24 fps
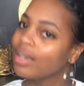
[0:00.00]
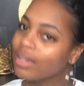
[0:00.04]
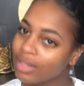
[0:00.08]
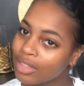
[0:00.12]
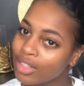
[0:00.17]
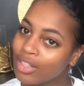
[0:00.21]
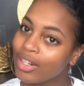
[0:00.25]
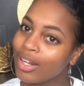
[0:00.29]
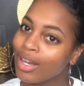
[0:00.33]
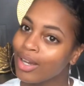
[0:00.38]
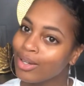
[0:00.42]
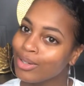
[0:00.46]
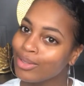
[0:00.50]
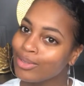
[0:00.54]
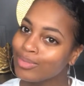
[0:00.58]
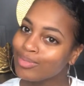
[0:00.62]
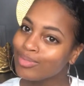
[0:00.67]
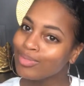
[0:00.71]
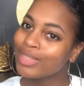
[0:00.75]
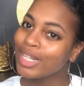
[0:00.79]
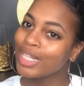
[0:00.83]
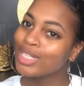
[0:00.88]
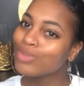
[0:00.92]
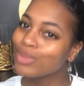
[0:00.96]
You know,
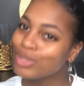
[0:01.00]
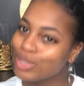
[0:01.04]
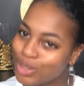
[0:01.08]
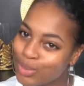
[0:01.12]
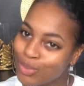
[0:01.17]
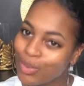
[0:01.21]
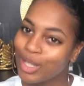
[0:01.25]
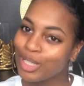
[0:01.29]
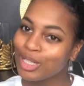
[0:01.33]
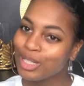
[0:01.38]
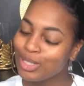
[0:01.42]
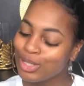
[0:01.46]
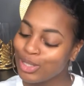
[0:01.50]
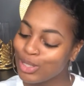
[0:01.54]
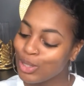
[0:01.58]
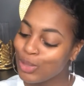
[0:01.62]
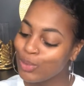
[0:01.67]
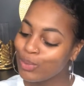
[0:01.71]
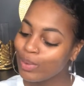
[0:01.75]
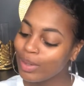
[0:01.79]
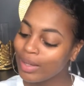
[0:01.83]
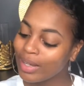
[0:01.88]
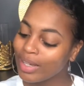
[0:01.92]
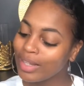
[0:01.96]
that's what you want to do
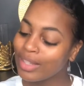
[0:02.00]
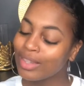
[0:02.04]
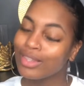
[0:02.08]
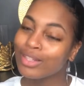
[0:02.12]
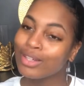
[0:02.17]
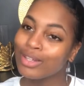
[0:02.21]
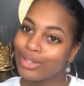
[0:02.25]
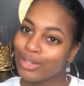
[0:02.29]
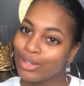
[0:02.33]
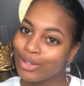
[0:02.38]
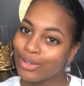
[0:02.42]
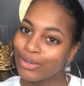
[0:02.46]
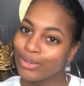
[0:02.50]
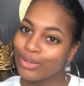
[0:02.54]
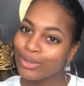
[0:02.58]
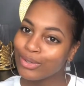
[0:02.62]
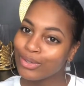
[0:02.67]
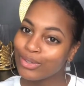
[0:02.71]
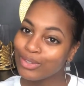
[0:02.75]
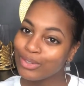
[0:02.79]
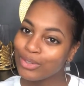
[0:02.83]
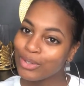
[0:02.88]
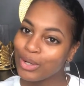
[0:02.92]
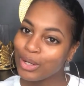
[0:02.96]
with
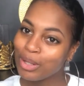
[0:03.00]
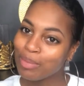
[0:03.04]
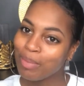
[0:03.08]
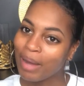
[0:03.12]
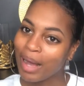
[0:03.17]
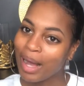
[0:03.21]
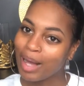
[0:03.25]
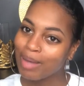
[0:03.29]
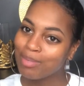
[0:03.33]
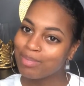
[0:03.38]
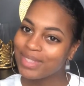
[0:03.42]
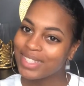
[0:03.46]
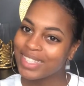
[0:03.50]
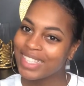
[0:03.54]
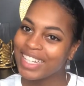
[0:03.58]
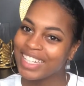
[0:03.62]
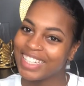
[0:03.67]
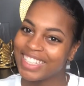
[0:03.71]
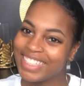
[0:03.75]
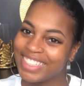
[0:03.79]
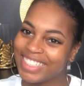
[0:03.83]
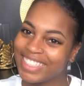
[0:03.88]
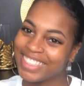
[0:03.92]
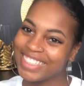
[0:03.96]
Cork Pops.
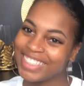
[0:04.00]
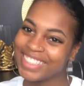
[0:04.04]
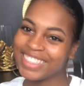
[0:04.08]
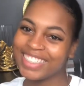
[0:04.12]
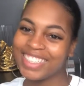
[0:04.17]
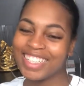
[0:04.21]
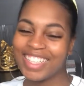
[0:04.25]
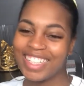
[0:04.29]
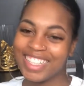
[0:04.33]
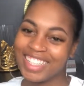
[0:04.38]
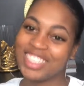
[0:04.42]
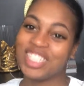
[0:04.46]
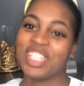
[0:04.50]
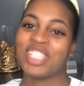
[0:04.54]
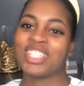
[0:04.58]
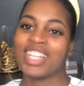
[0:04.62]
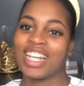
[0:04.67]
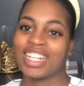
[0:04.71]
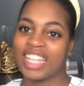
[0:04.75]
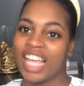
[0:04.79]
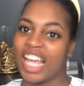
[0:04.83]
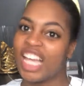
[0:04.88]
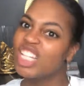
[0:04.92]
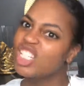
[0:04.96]
Just
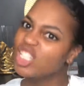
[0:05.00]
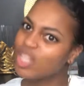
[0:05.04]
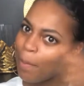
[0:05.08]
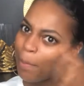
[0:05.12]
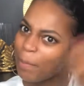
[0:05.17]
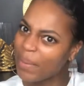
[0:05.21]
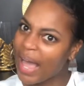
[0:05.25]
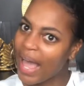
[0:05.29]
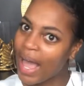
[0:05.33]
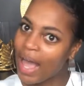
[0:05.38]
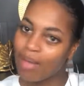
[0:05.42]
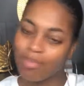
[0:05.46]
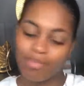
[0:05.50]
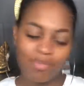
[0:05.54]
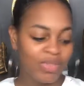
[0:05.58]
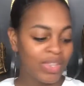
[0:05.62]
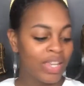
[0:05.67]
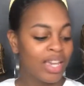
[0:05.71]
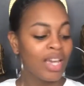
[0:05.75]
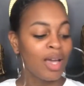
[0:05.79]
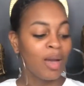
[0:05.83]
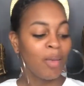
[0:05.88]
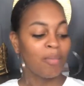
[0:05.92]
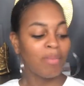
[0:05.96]
like that.
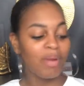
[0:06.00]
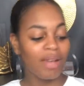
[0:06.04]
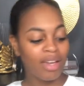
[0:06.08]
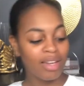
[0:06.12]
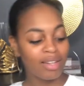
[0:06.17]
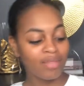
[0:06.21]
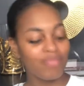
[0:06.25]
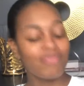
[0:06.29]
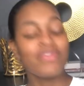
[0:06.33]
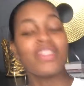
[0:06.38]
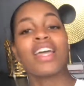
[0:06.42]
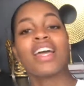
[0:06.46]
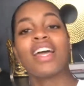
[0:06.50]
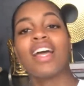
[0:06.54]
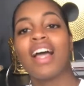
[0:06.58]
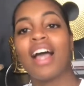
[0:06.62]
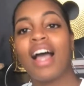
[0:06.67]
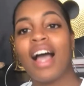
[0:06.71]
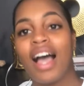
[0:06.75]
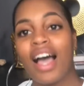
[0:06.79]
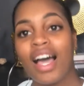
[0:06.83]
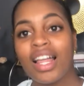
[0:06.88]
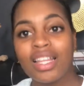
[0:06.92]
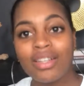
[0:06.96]
But
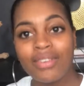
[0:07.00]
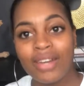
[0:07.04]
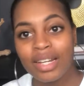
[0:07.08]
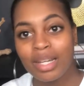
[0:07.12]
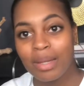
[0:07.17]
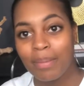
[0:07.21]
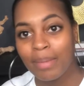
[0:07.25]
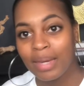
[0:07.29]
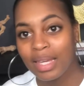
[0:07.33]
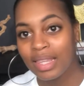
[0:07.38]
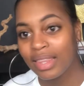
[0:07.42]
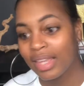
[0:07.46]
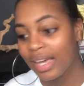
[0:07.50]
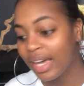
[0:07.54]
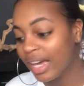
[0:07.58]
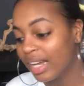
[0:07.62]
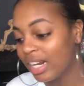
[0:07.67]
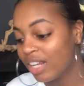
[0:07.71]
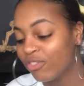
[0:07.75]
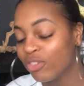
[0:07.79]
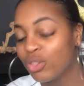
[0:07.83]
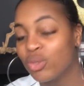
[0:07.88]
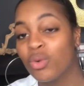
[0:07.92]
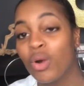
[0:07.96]
highly recommend that.
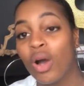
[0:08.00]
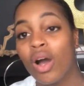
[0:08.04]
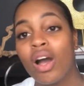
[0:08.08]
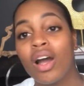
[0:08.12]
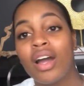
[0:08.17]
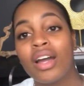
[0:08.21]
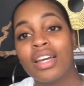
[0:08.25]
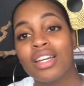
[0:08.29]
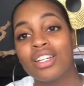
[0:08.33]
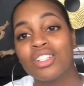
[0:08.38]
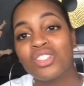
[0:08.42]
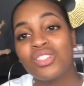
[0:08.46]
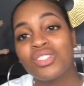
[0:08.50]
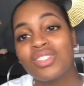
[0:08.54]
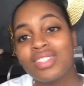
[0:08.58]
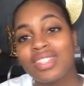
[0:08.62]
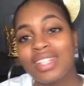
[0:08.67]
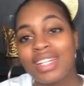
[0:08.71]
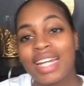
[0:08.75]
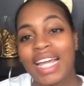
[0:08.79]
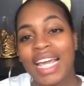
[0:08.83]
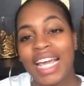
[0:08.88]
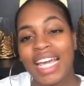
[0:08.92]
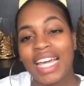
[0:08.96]
If you are
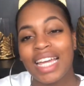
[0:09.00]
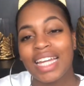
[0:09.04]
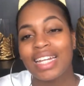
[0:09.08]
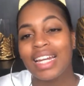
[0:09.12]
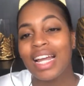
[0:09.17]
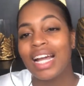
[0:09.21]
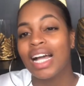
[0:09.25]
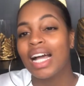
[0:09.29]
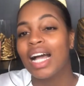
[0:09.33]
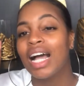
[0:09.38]
interested in